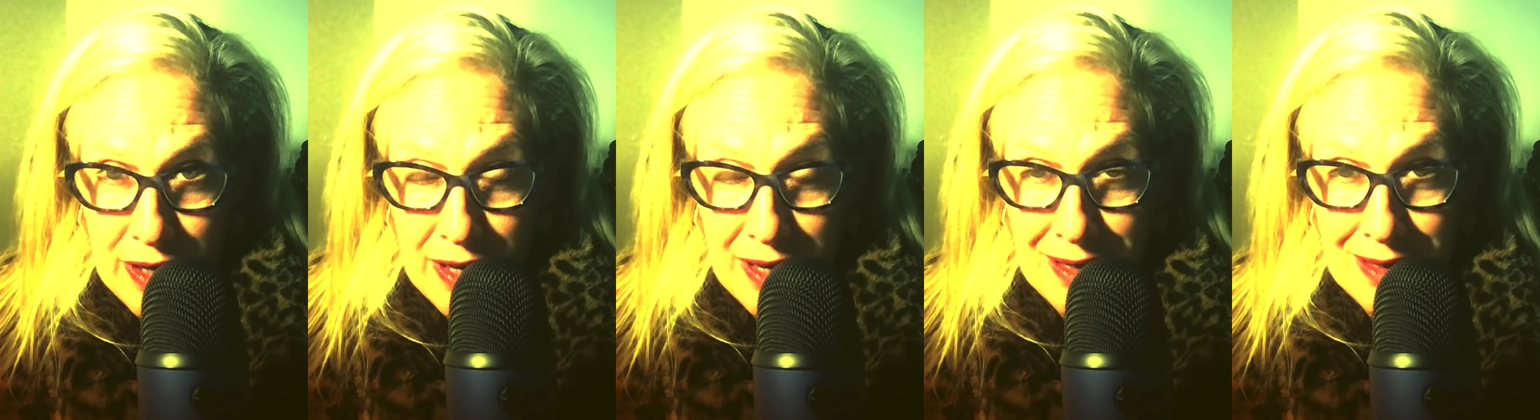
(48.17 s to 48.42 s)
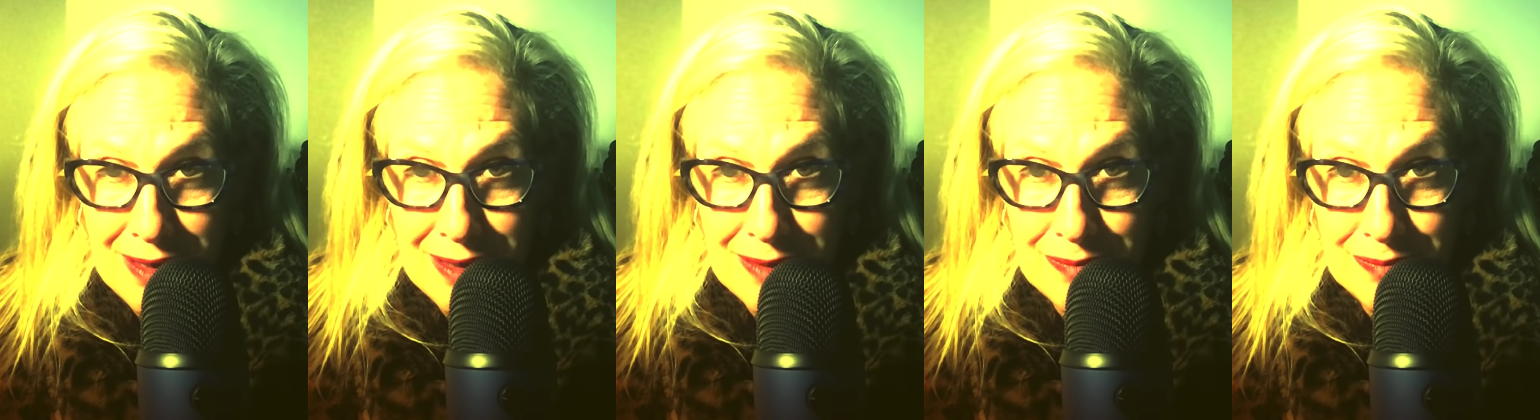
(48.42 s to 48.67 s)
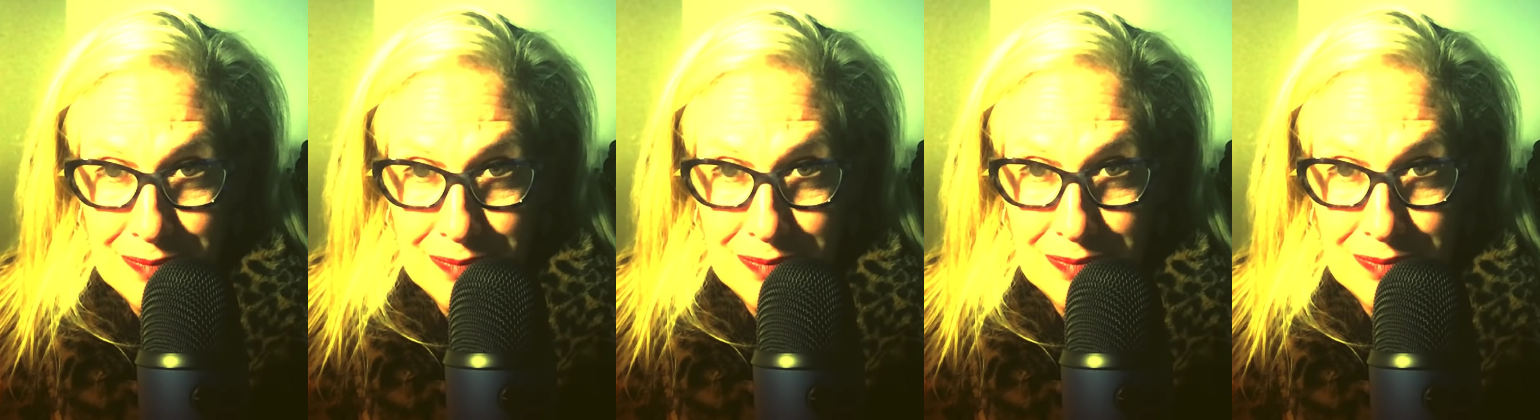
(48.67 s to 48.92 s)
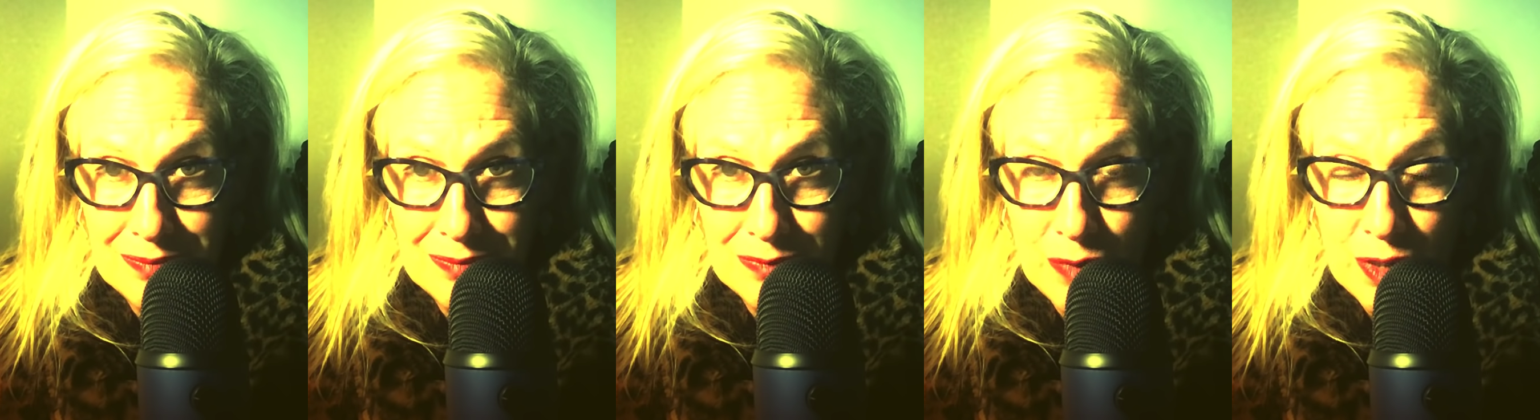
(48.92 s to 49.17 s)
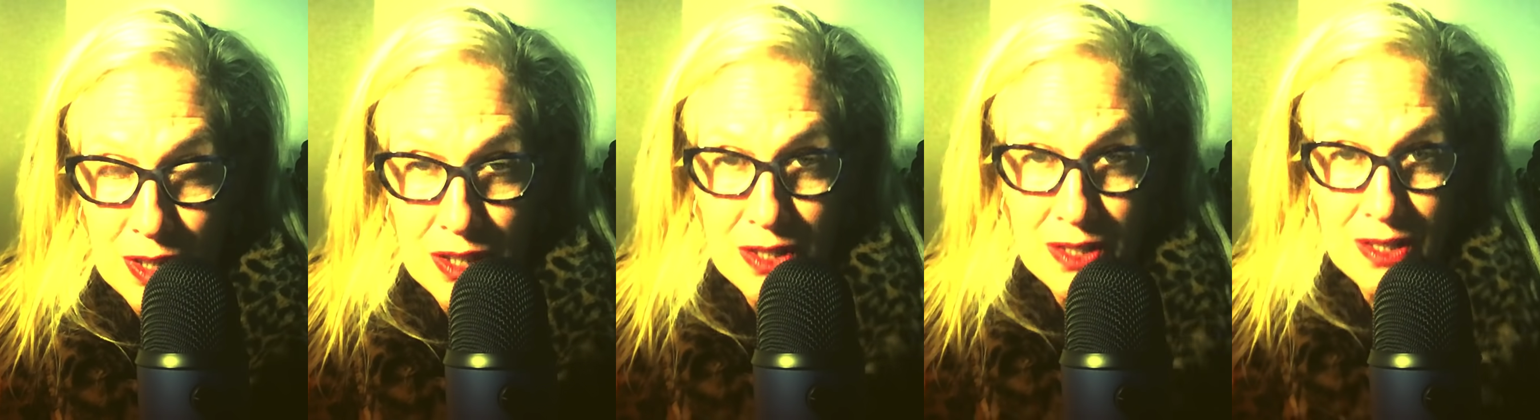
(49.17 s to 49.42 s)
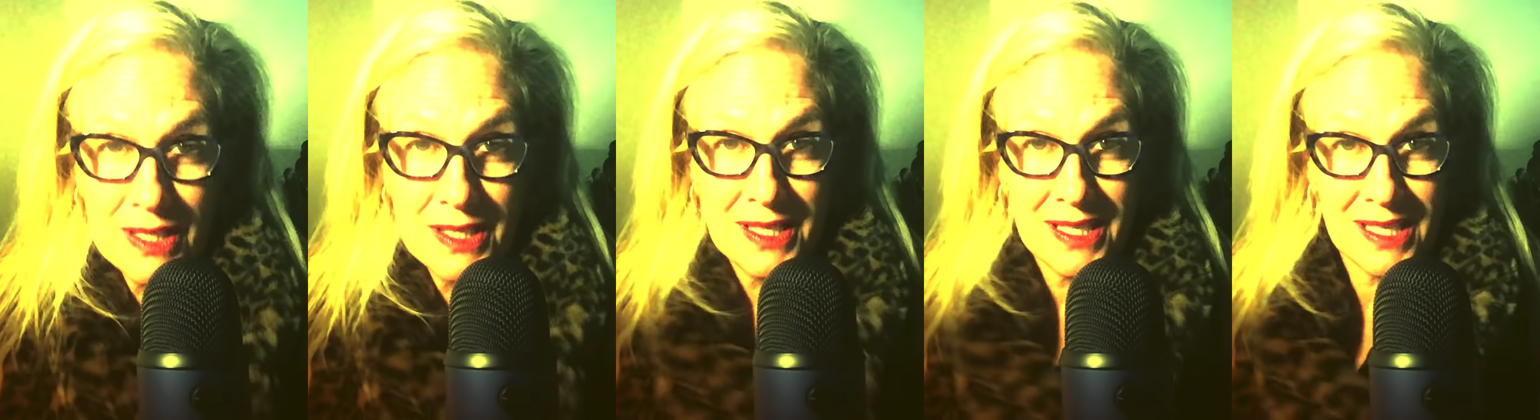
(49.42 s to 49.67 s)
Went to
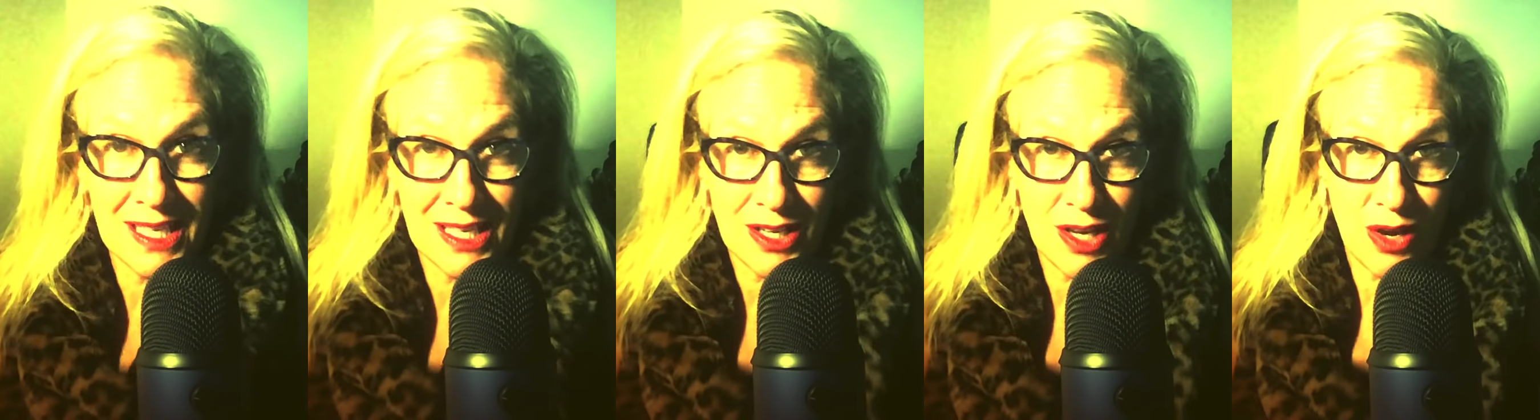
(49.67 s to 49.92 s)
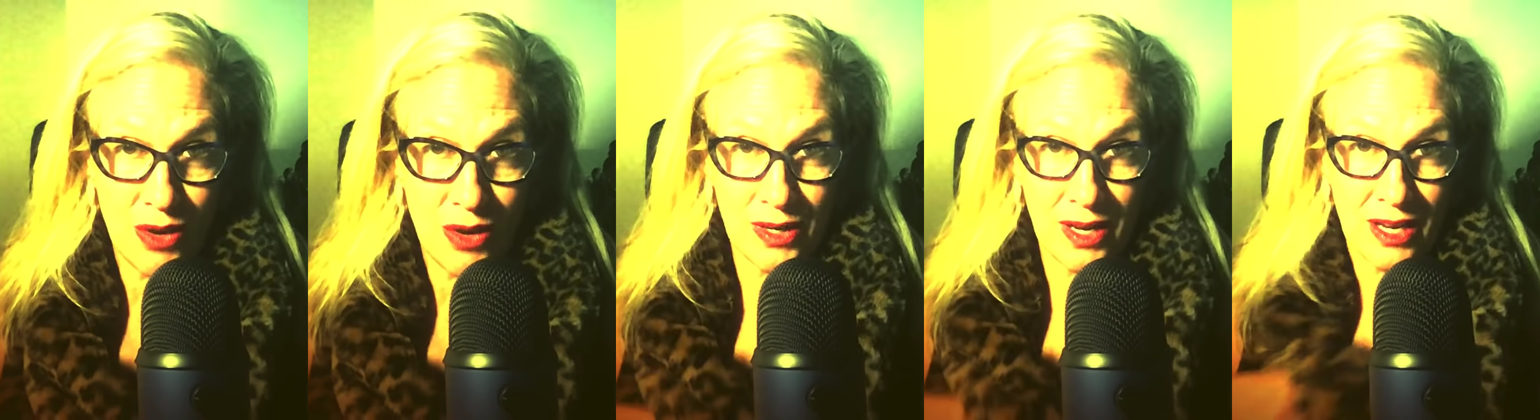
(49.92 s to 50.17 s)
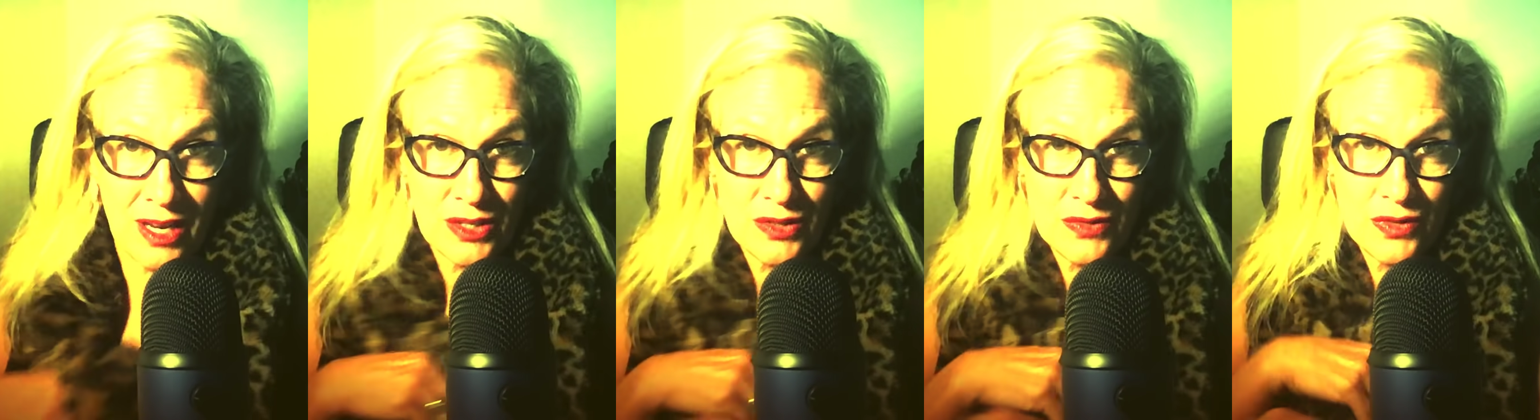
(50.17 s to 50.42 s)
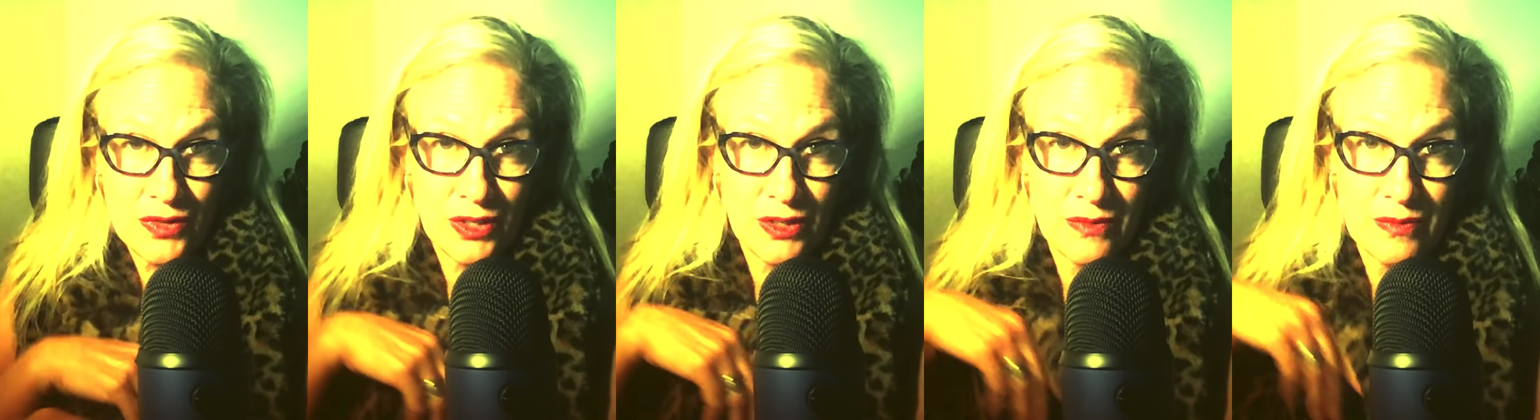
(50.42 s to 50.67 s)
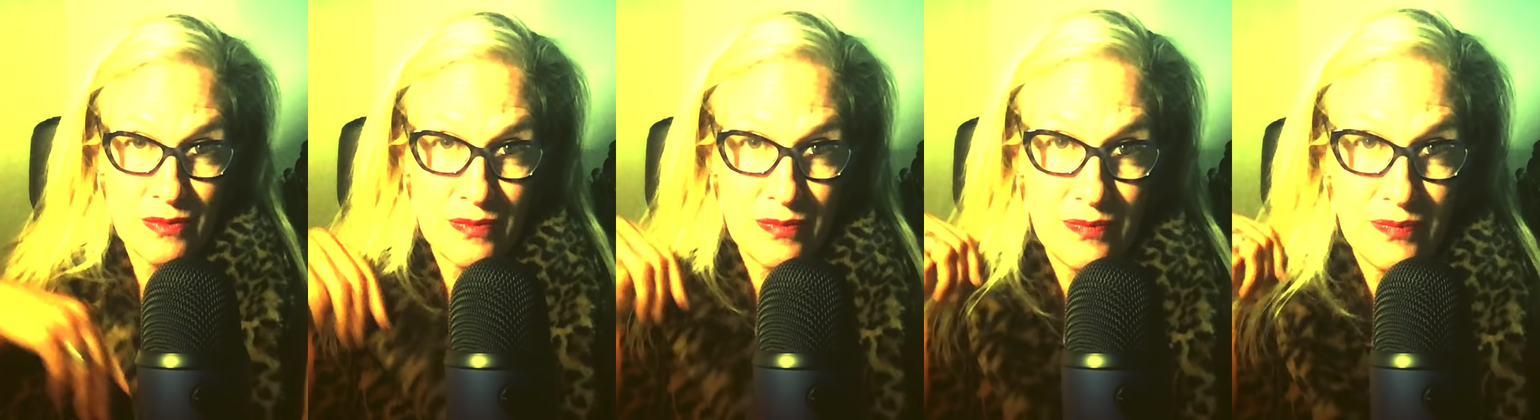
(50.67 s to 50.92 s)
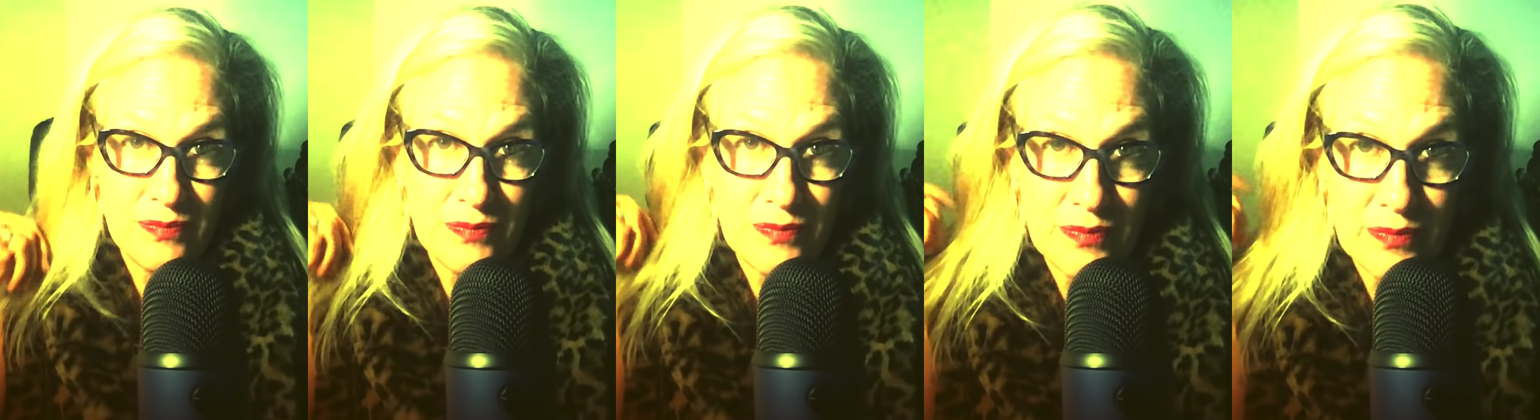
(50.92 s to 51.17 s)
the casino in Oxford
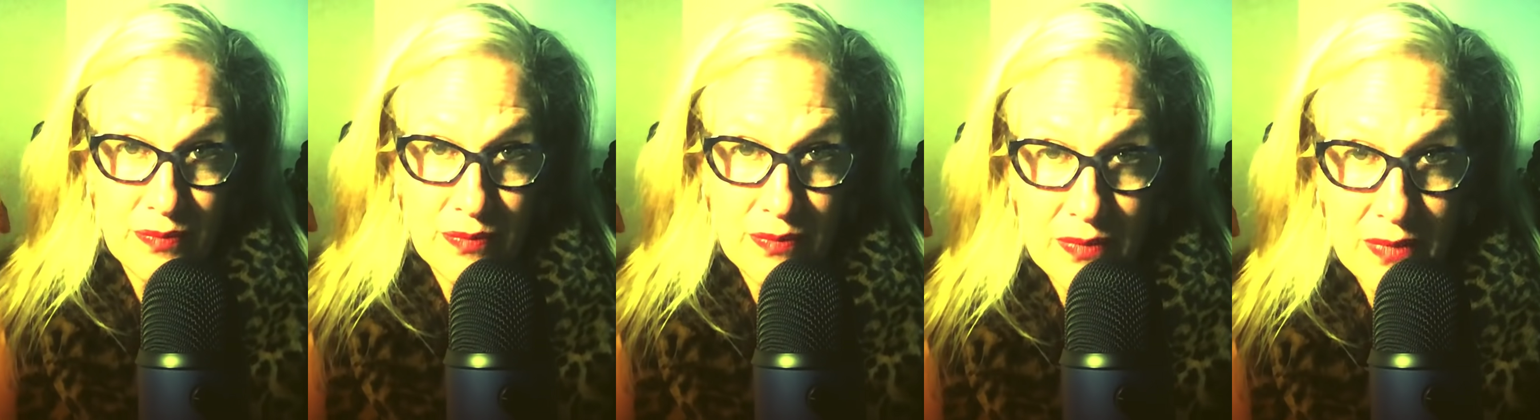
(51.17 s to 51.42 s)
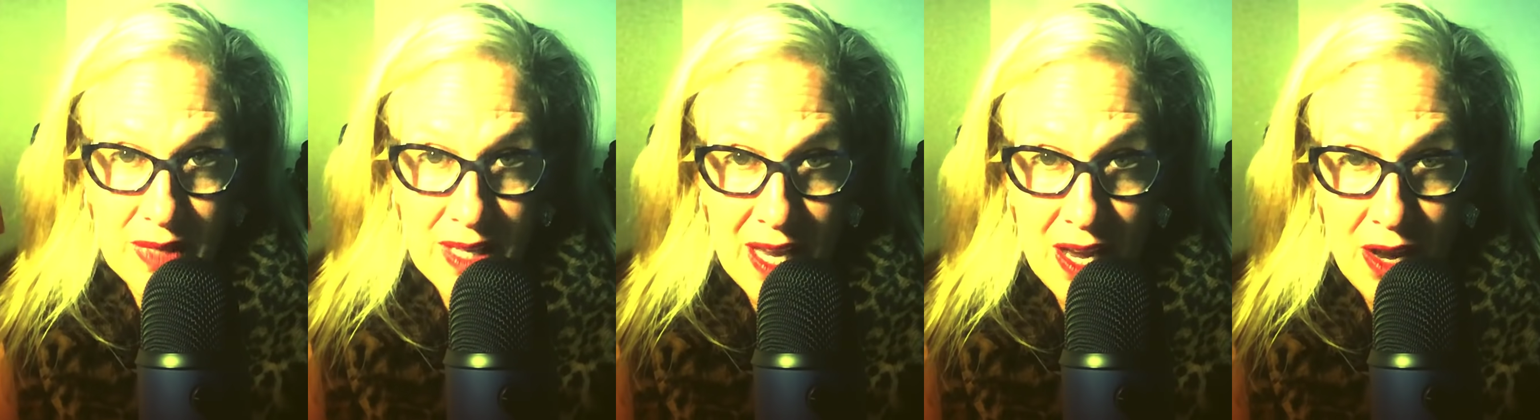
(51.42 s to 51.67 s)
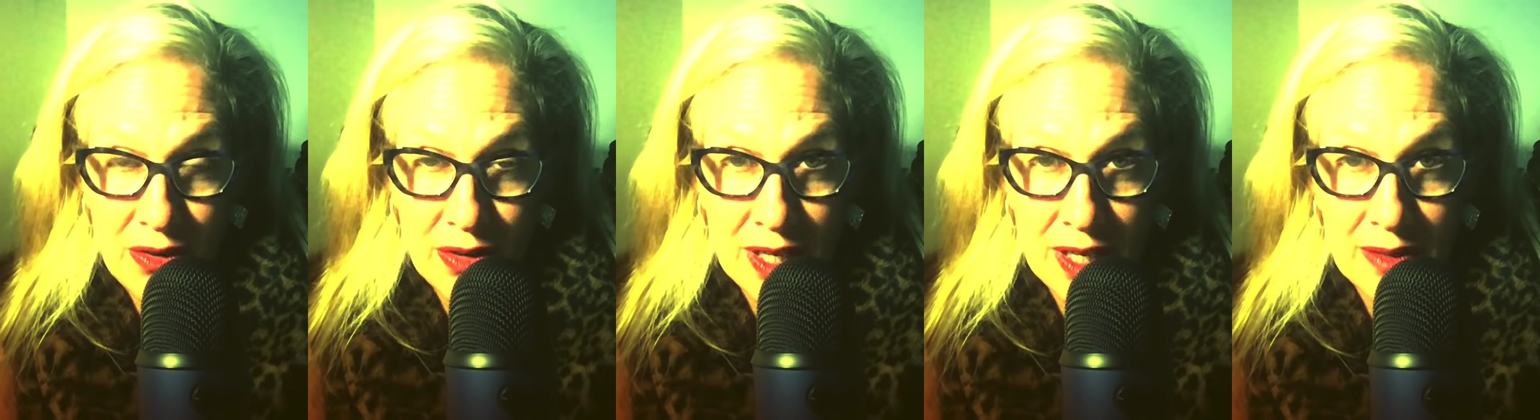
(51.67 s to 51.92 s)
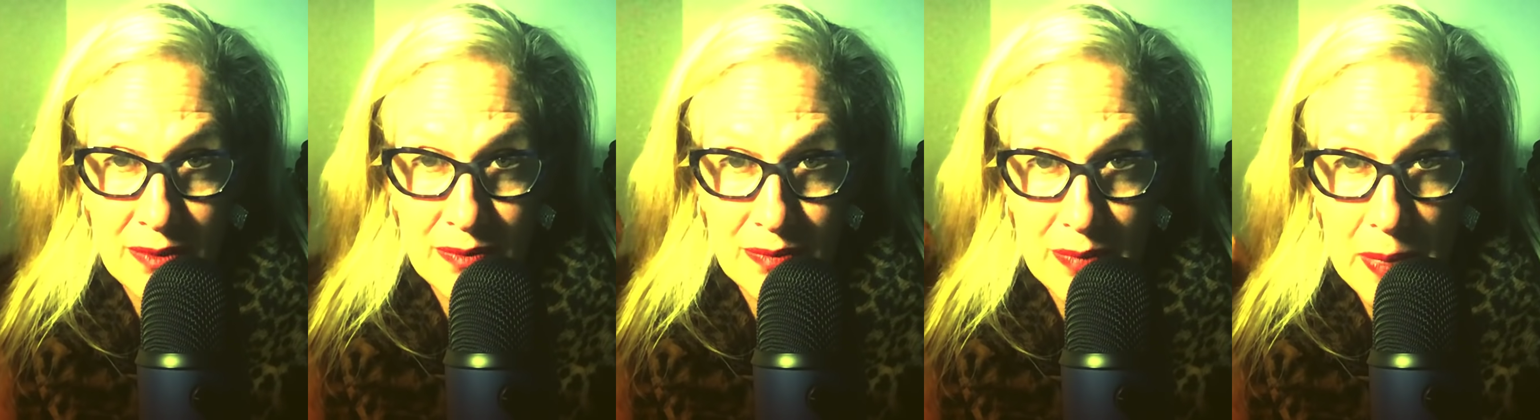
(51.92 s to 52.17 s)
County.